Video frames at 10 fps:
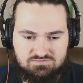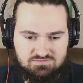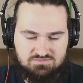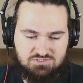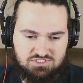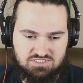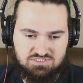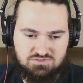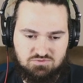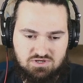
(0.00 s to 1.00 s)

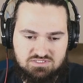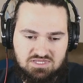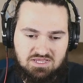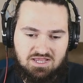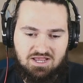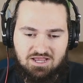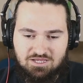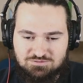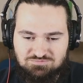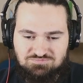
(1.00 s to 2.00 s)
Jesus Christ.
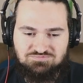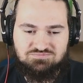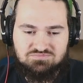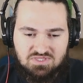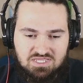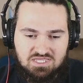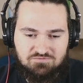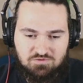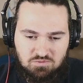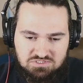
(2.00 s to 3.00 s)
If
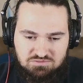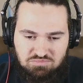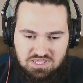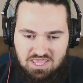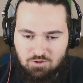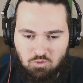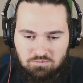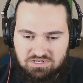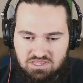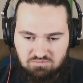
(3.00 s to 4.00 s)
you want to be a
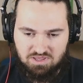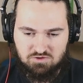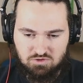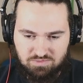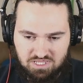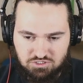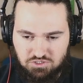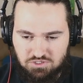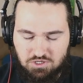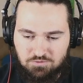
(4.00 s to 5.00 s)
woman in the bedroom and, you
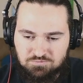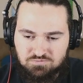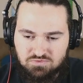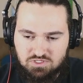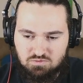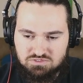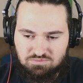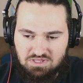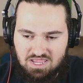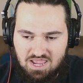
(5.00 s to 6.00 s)
want to
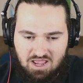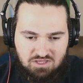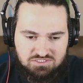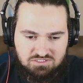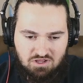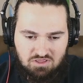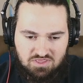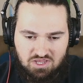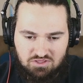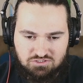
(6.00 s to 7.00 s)
play house and all
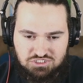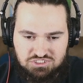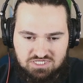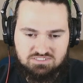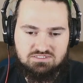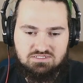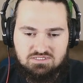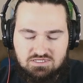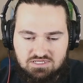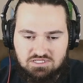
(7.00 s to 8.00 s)
that other shit,
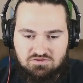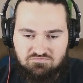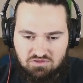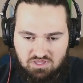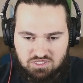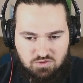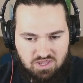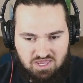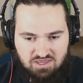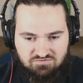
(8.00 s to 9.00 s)
and you feel like
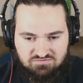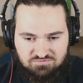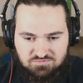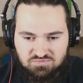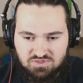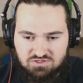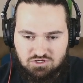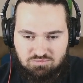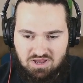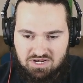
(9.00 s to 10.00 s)
your
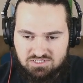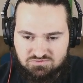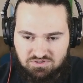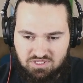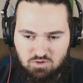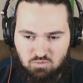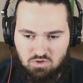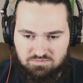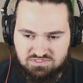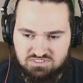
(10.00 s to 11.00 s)
body is really a woman's